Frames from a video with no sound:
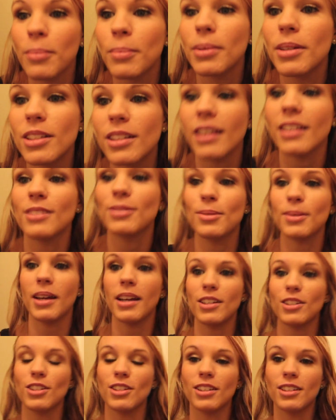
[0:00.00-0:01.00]
But that's
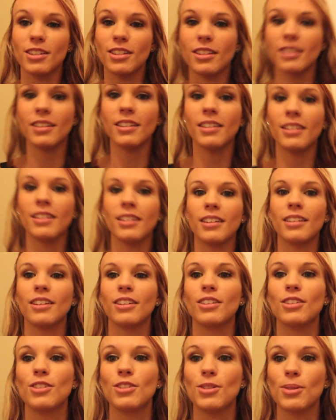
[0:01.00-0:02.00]
okay, she
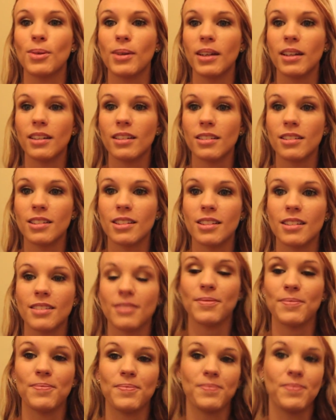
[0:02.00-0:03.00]
can join us.
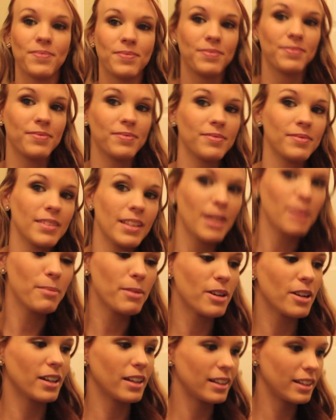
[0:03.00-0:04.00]
Come
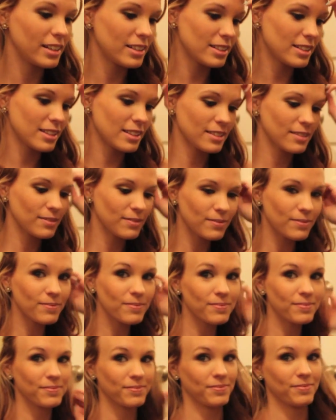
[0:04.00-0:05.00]
here, honeys.
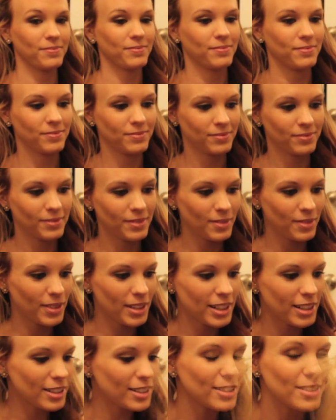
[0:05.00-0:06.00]

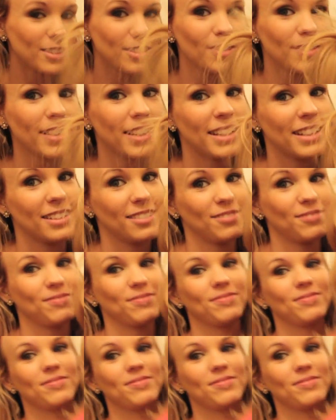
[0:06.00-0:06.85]
What are you doing?